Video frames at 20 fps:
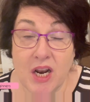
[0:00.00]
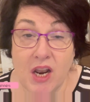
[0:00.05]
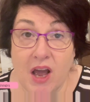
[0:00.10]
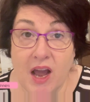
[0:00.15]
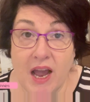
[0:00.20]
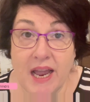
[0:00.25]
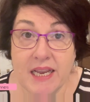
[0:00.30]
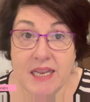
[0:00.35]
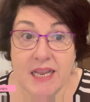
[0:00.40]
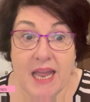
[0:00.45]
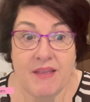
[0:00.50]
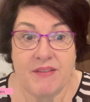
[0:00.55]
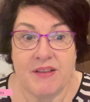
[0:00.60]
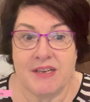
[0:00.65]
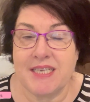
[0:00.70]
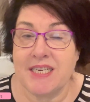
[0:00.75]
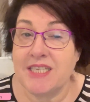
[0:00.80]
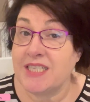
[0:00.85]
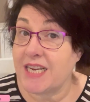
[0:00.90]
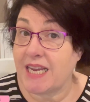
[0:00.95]
like, and
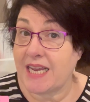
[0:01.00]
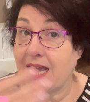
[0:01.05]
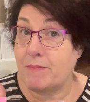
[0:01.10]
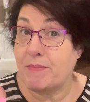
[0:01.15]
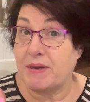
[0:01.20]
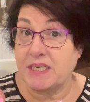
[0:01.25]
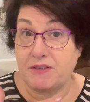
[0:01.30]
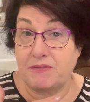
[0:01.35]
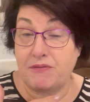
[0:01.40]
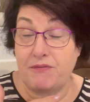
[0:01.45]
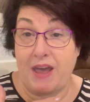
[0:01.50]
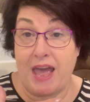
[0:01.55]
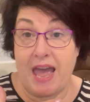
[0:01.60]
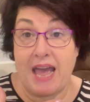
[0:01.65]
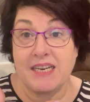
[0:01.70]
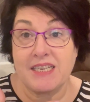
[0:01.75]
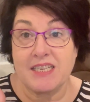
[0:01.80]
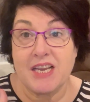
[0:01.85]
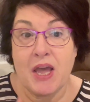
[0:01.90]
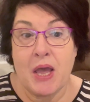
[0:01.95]
it didn't tell you how much
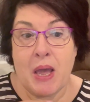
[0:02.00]
fat.